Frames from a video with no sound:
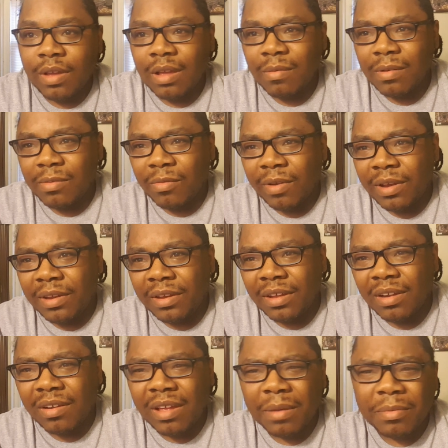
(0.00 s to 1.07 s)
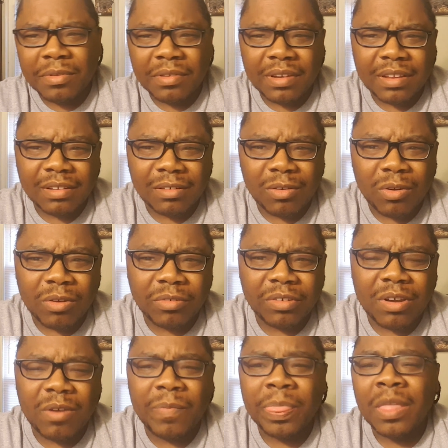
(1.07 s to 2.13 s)
I wish we had another episode of this in our
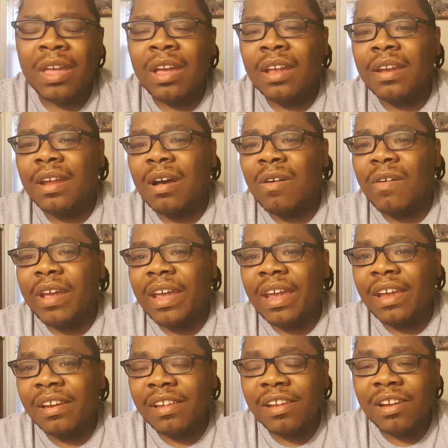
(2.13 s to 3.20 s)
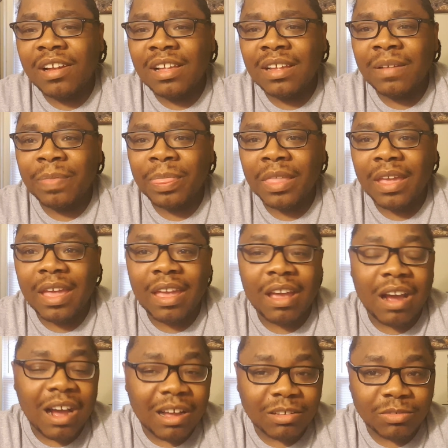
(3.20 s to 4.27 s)
show. Now, Inya and
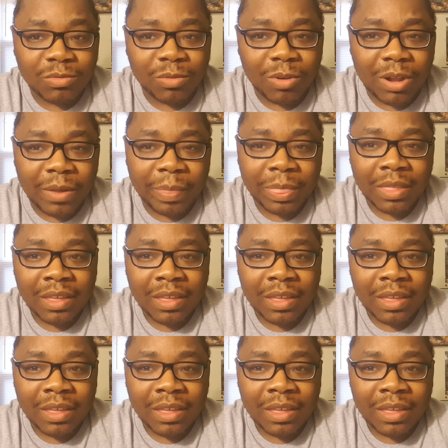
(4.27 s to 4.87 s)
Asura.